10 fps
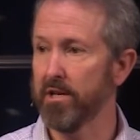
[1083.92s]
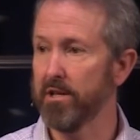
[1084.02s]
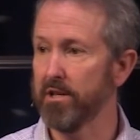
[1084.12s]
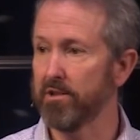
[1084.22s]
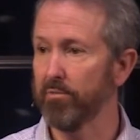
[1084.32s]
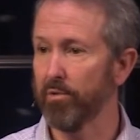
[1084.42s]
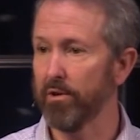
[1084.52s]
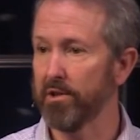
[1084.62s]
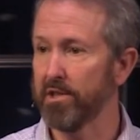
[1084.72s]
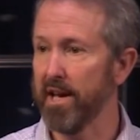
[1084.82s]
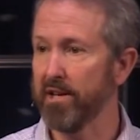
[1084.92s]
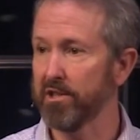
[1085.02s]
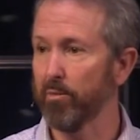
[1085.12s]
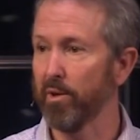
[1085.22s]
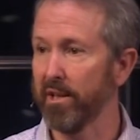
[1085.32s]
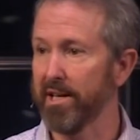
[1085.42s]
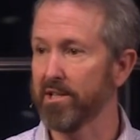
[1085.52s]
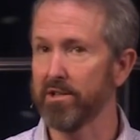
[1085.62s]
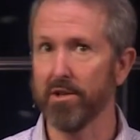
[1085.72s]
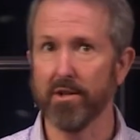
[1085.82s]
these words as it
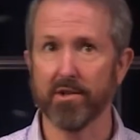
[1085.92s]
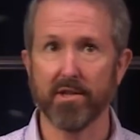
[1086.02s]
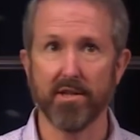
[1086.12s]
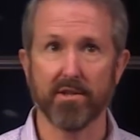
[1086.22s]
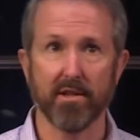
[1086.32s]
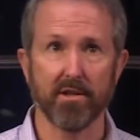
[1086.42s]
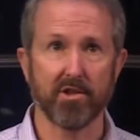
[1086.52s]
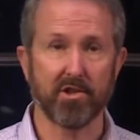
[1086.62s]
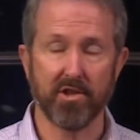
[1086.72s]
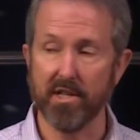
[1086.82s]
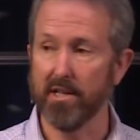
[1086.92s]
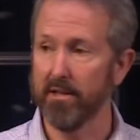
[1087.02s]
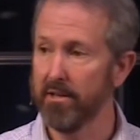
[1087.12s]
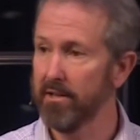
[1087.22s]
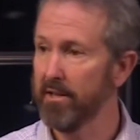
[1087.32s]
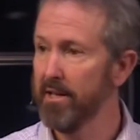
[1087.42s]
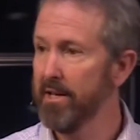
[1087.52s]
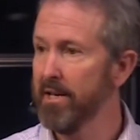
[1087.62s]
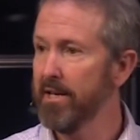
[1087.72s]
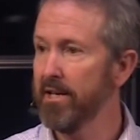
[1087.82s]
relates to this. He says, sin
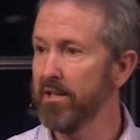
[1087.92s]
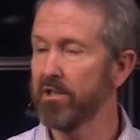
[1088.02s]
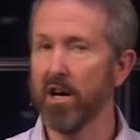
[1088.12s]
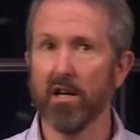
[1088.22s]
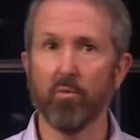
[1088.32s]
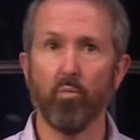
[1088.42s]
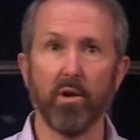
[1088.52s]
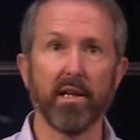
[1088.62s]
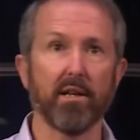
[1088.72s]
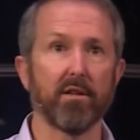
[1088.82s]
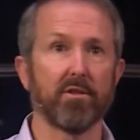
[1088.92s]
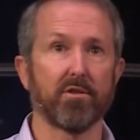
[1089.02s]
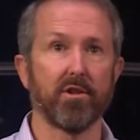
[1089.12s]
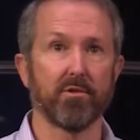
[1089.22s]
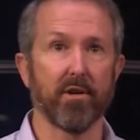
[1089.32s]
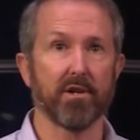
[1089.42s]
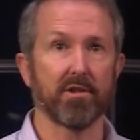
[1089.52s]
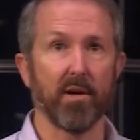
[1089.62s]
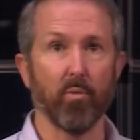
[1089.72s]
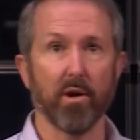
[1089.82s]
is unwillingness to trust
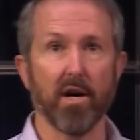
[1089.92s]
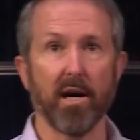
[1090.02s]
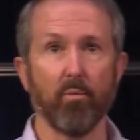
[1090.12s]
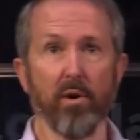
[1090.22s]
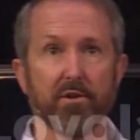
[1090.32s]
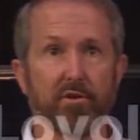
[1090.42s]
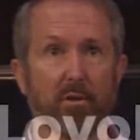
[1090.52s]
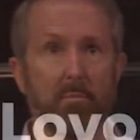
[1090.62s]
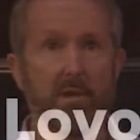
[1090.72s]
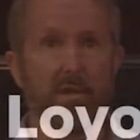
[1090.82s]
that what God wants for me